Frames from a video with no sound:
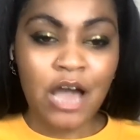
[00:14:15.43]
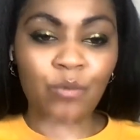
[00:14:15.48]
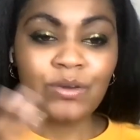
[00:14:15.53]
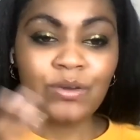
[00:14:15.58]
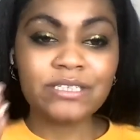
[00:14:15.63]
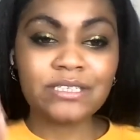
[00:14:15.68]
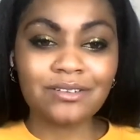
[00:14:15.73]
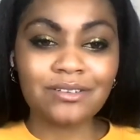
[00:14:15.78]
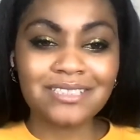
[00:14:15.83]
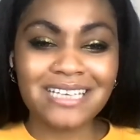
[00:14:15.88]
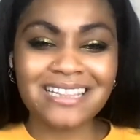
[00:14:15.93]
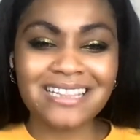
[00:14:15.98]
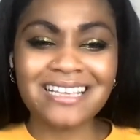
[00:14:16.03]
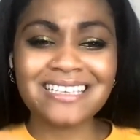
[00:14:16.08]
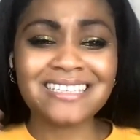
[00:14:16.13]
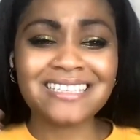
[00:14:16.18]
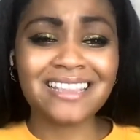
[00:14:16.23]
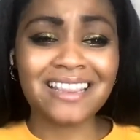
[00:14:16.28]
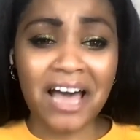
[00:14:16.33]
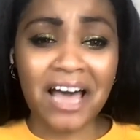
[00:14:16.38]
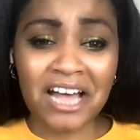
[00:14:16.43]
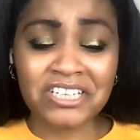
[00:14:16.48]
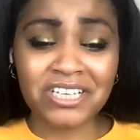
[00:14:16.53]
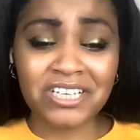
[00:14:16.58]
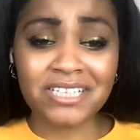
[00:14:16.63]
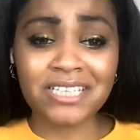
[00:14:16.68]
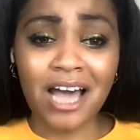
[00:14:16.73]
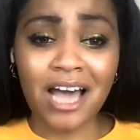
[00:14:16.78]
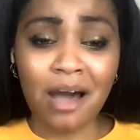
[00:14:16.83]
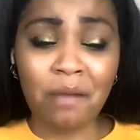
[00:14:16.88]
We still see these
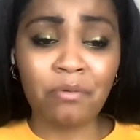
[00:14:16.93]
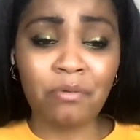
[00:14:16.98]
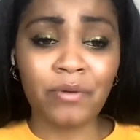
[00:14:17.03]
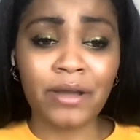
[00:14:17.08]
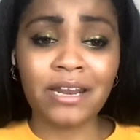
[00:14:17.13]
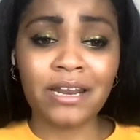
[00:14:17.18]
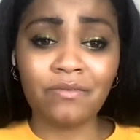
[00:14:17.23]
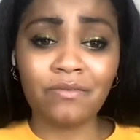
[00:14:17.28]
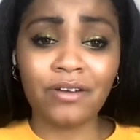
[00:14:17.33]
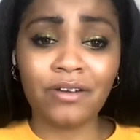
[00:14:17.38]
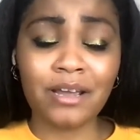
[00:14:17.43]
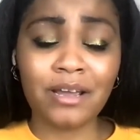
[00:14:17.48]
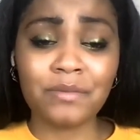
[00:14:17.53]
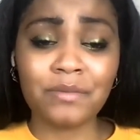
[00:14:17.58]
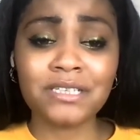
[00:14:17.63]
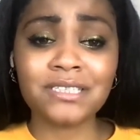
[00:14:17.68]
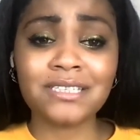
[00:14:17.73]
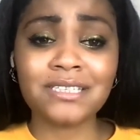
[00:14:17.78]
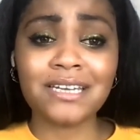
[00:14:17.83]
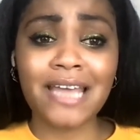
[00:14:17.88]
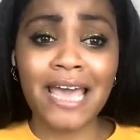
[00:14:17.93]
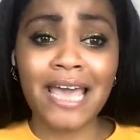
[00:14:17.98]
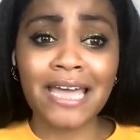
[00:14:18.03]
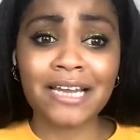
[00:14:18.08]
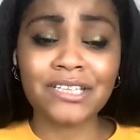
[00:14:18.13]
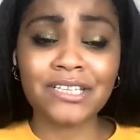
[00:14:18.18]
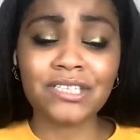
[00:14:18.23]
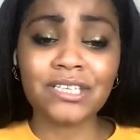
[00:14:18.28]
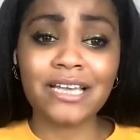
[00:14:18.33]
logics operating very much today